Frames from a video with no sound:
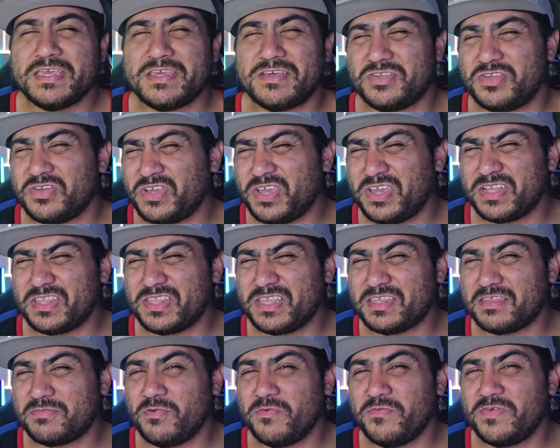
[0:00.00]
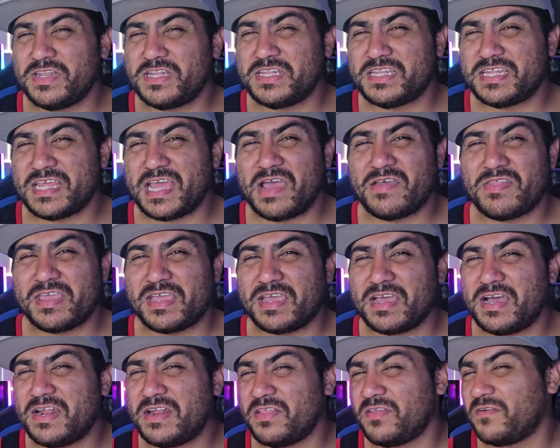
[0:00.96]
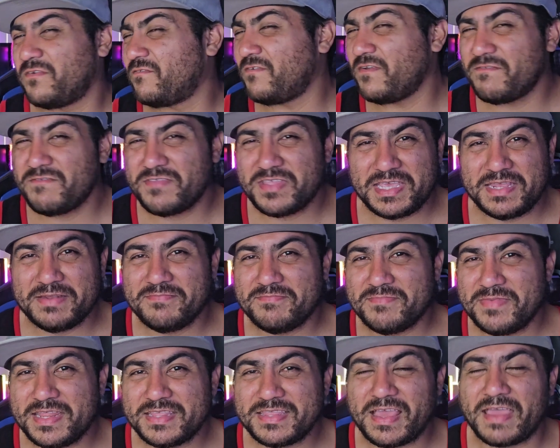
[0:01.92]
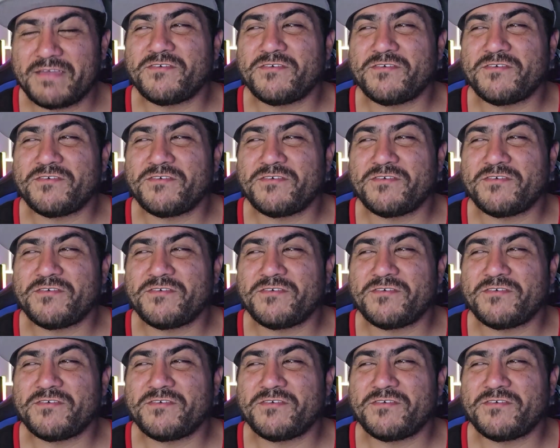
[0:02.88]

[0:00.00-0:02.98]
could you cut this movie down like another 15 minutes?